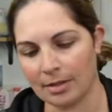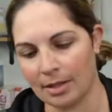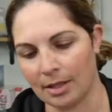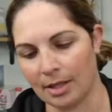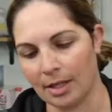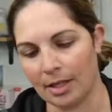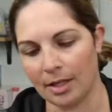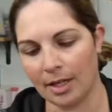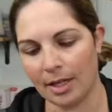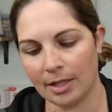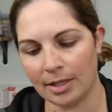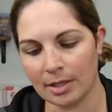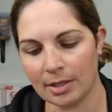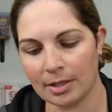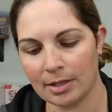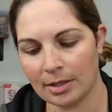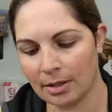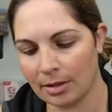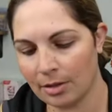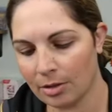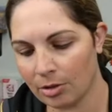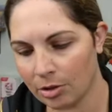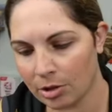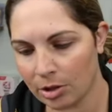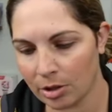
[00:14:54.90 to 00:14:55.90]
in it. It's,
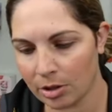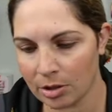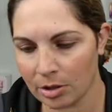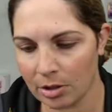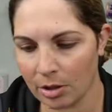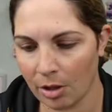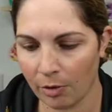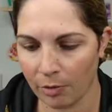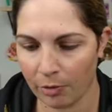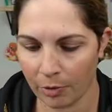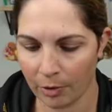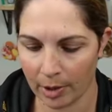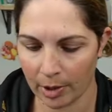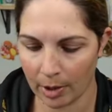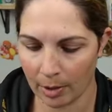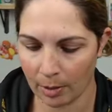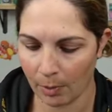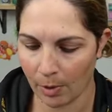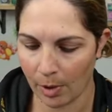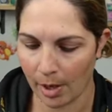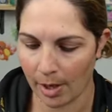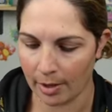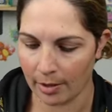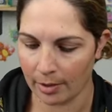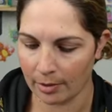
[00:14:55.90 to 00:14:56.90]
there's just no freaking
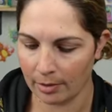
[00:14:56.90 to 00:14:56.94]
way.